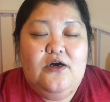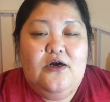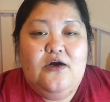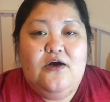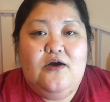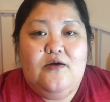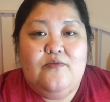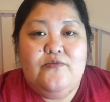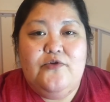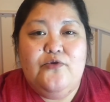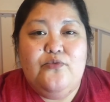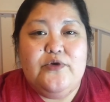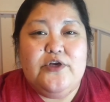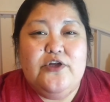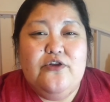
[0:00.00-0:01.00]
Um, you
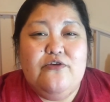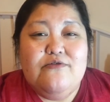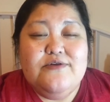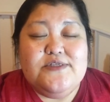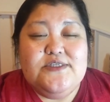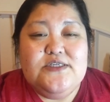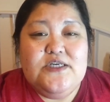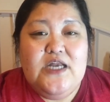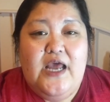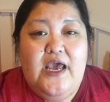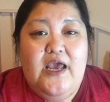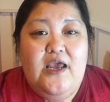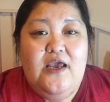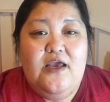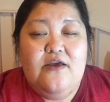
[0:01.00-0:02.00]
wouldn't use nay
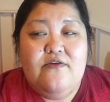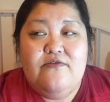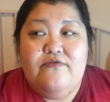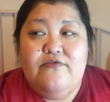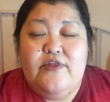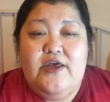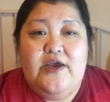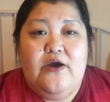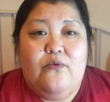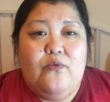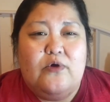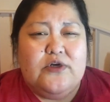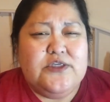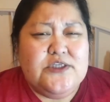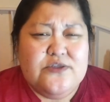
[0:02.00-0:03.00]
if they
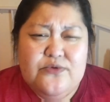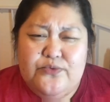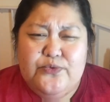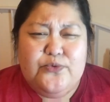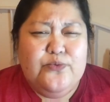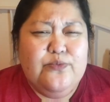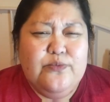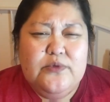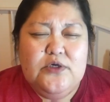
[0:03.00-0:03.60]
weren't in the room.